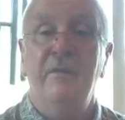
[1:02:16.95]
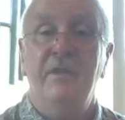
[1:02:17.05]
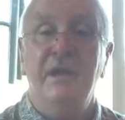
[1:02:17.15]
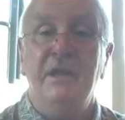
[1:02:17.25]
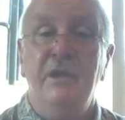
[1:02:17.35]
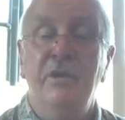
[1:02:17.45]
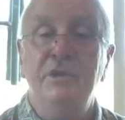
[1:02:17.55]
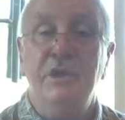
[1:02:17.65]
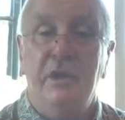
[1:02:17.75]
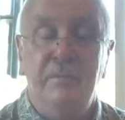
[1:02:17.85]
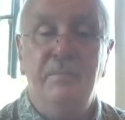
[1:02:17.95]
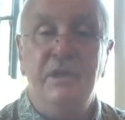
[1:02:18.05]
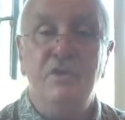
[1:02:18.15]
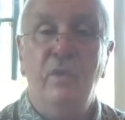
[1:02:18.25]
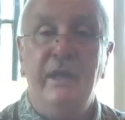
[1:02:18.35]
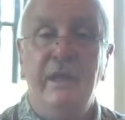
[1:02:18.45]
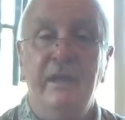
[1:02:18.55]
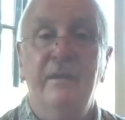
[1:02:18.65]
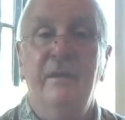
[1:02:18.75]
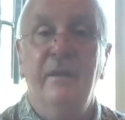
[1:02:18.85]
the union
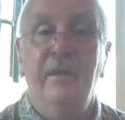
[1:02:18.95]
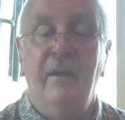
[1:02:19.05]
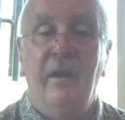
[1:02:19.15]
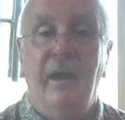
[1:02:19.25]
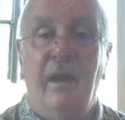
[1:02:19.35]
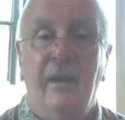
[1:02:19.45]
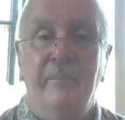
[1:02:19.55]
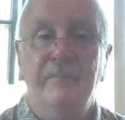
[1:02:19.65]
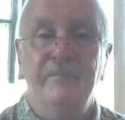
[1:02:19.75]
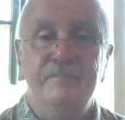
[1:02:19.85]
between um,